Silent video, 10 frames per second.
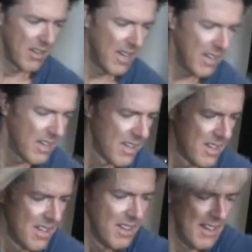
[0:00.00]
Okay?
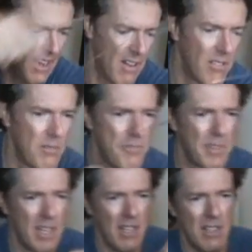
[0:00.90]
Now,
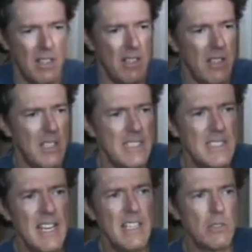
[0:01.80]
let's
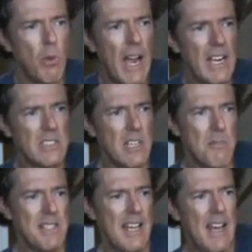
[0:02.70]
say this wire is
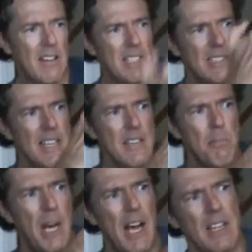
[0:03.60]
coming down. Let's say
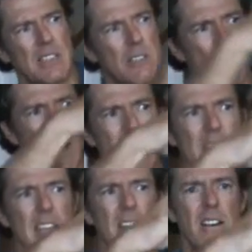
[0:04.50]
the box is right
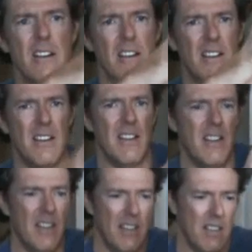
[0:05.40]
here.
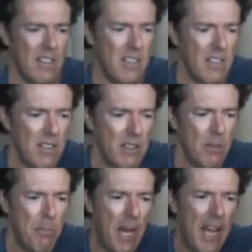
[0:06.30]

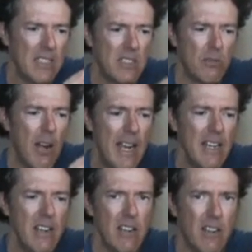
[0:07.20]
The box is
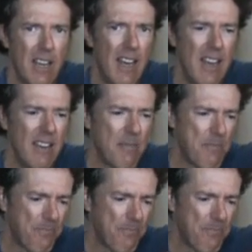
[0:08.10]
right here, okay?